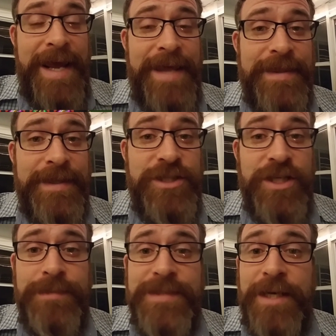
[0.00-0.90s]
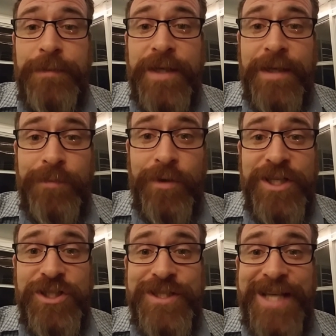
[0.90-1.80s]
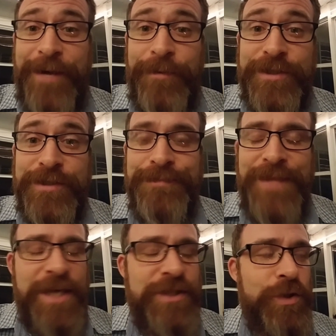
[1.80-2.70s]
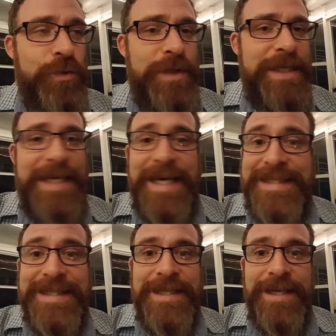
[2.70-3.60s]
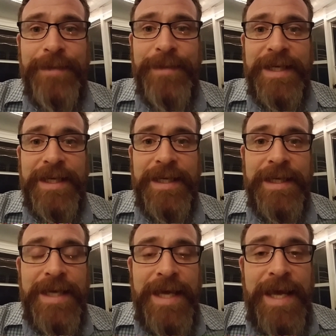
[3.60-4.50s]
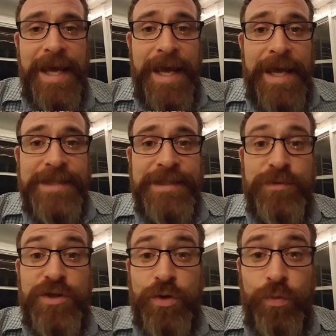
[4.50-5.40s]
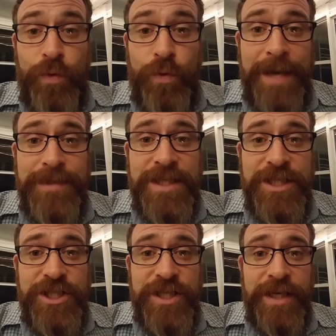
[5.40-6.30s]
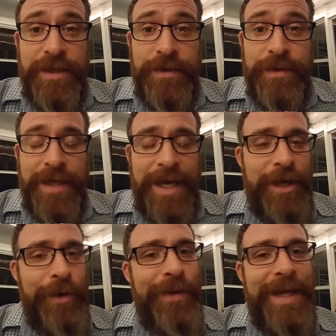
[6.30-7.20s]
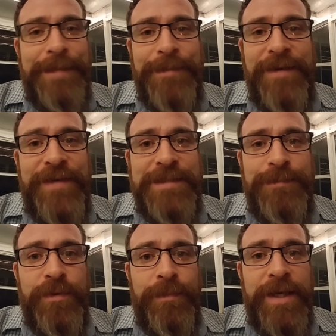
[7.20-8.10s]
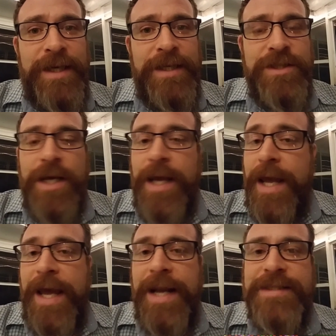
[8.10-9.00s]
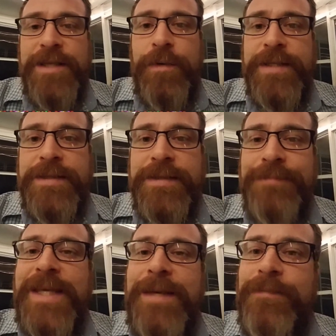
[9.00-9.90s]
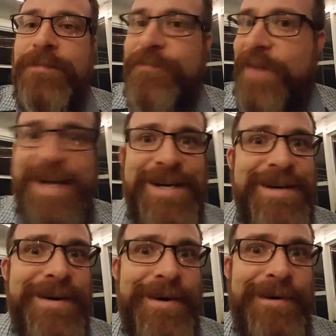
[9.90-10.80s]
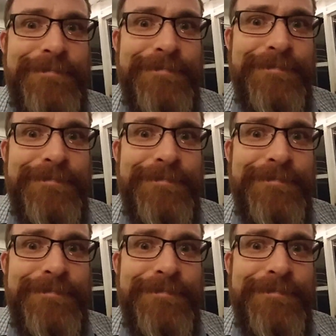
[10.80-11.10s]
and the gems help you upgrade your towers. So get to commenting, subscribe to the channel, and go like my Facebook page. And as always, keep fighting hard.